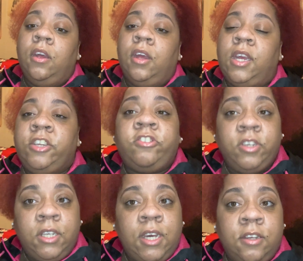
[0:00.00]
And
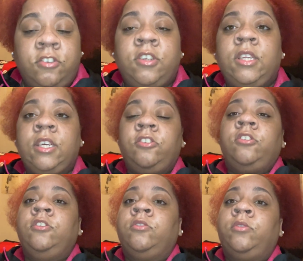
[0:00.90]
she does. She thinks
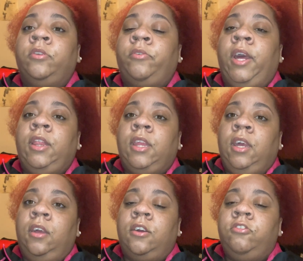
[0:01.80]
she's doing the right
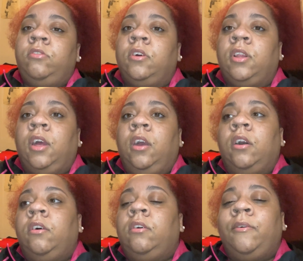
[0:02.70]
thing, because, you know, like,
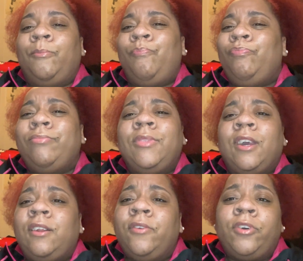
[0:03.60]

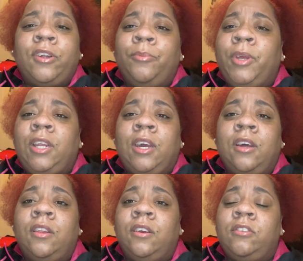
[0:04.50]
they're never going to be
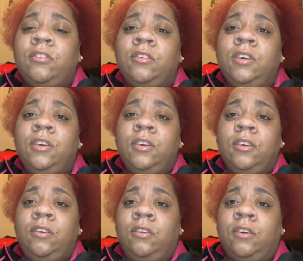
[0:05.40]
together.
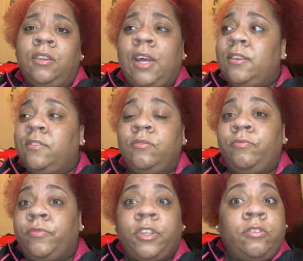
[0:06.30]
You know, that
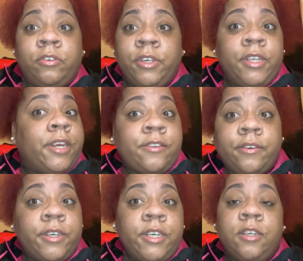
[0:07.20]
Victoria, that's
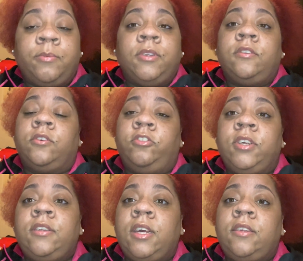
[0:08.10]
her husband. So
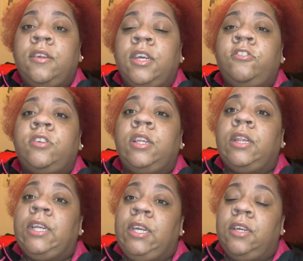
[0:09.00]
she takes it and she
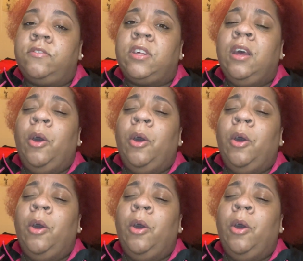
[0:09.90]
leaves.